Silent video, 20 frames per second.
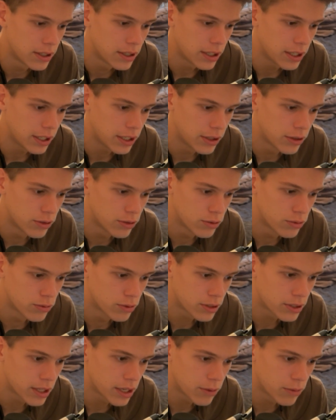He goes rook
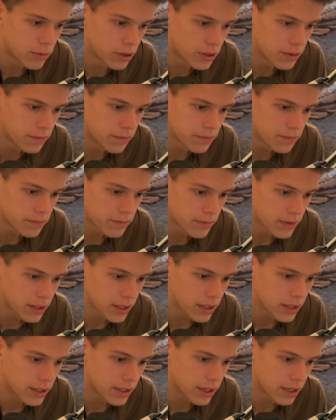to a1, and
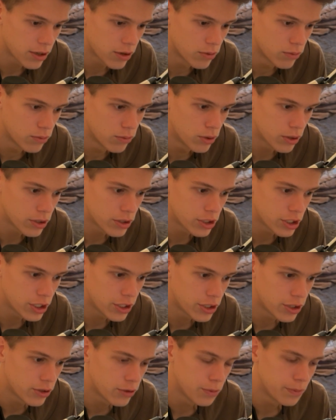then I go rook
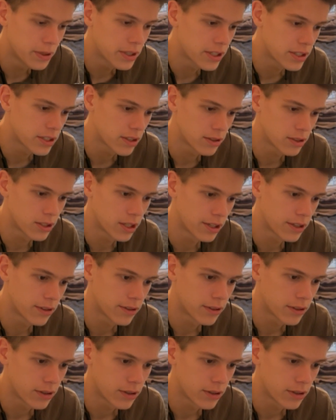g2 because I was like,